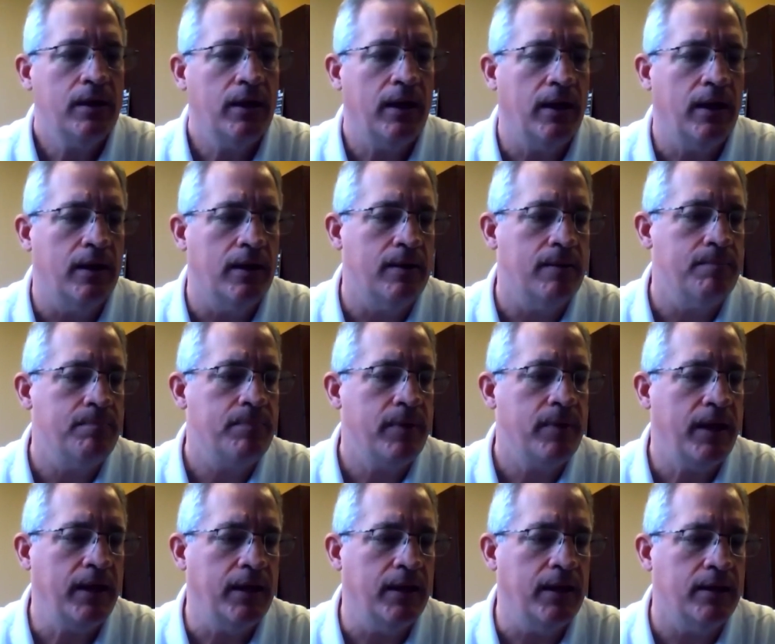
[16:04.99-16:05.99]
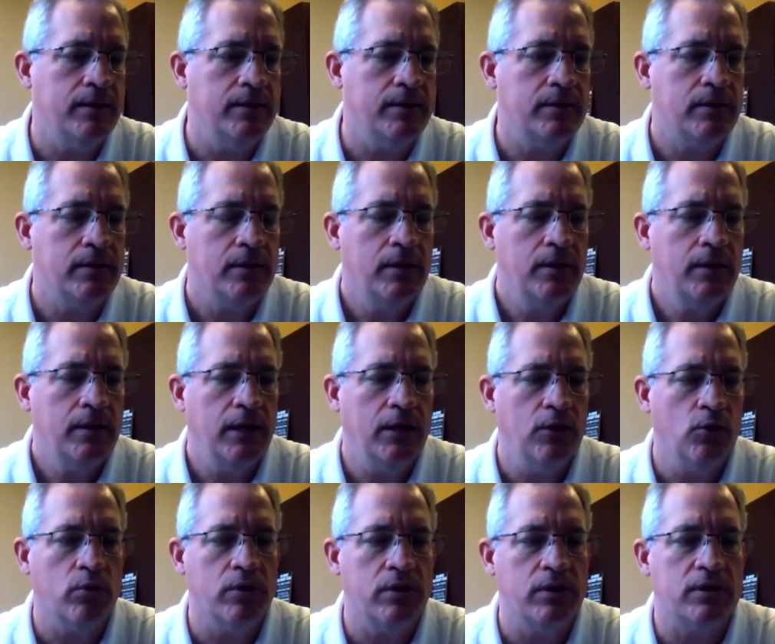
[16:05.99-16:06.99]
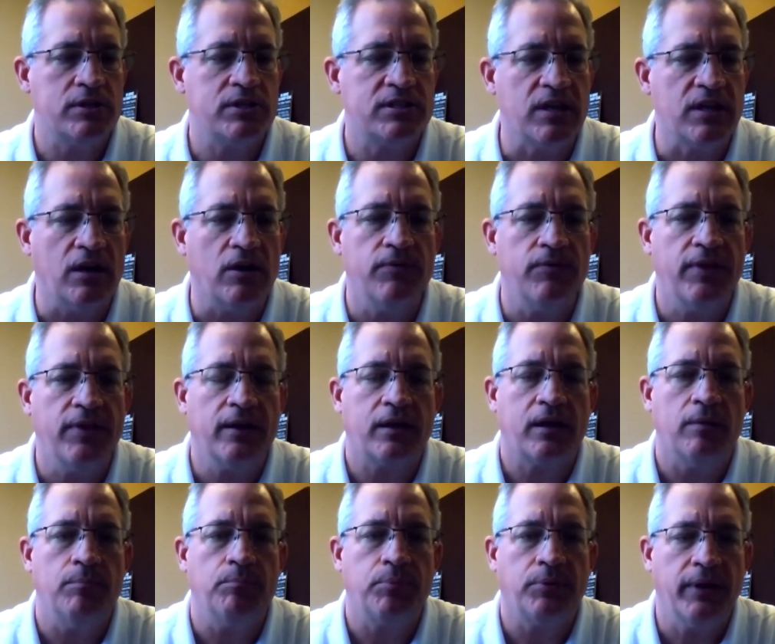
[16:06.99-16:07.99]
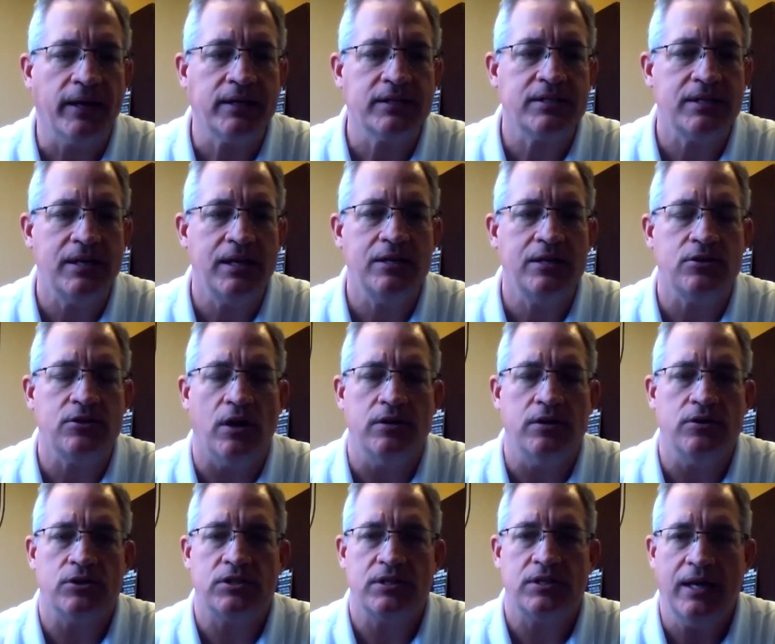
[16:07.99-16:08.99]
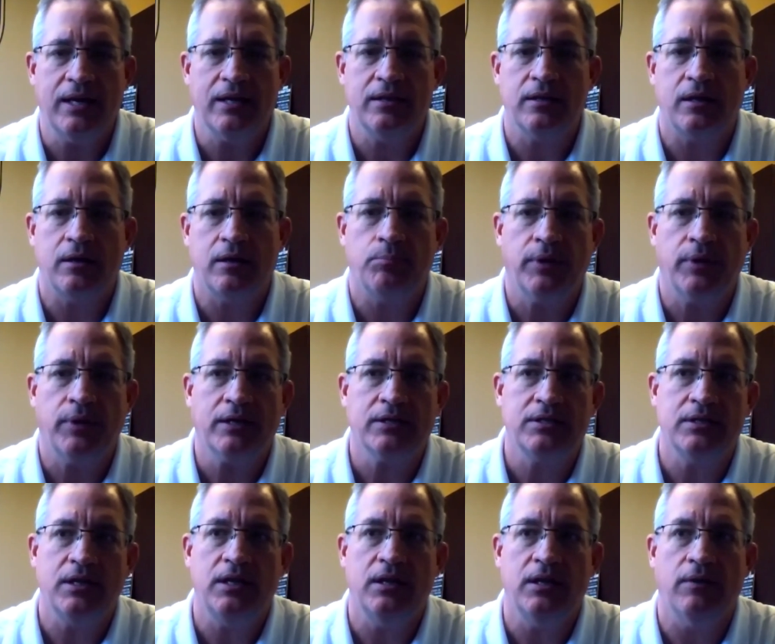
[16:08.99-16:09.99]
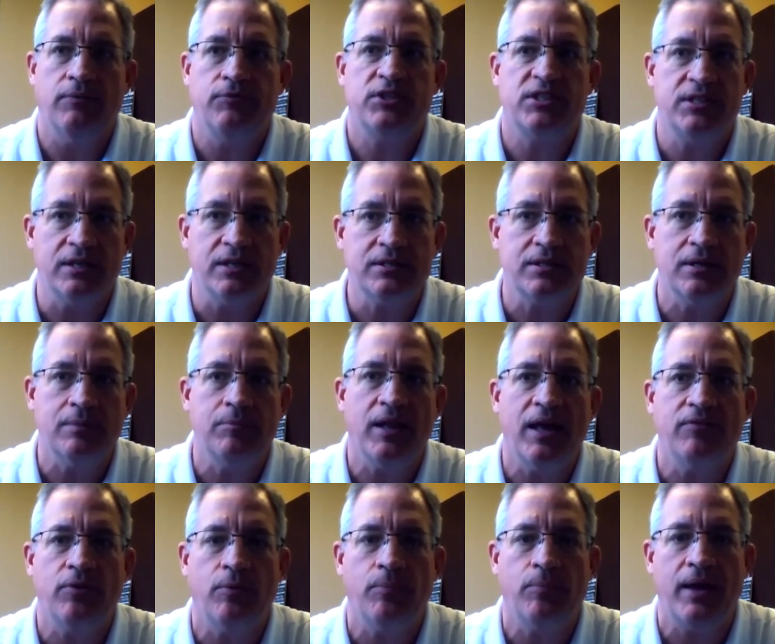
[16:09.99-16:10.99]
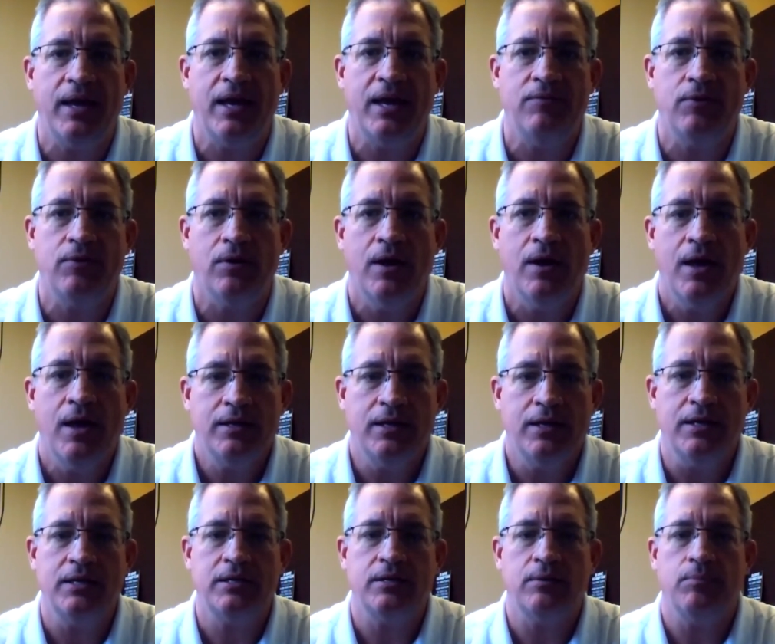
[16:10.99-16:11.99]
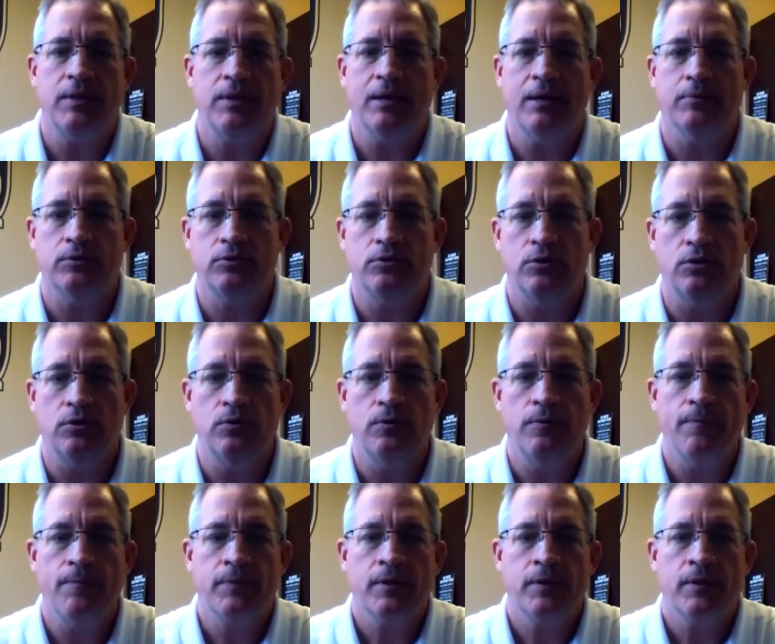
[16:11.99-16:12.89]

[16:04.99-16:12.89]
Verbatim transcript: Um, and in order to solve that complexity, to understand the complexity of system level behavior, you need to be able to